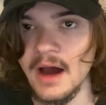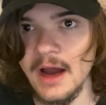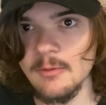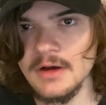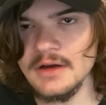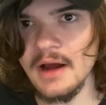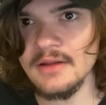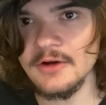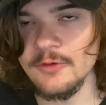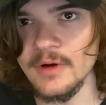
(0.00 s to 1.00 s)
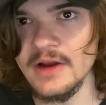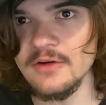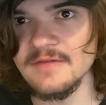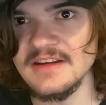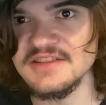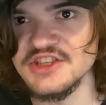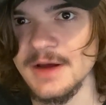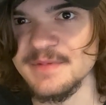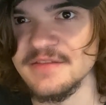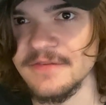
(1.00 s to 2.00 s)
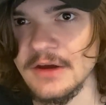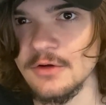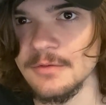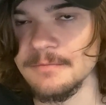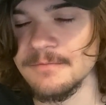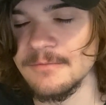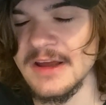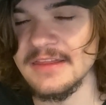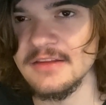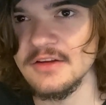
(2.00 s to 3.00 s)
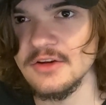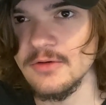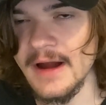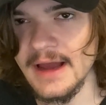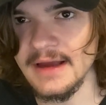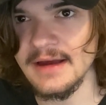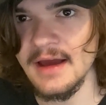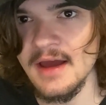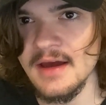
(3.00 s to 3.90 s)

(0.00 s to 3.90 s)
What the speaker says: I wonder how the creator of these chips feel with Craig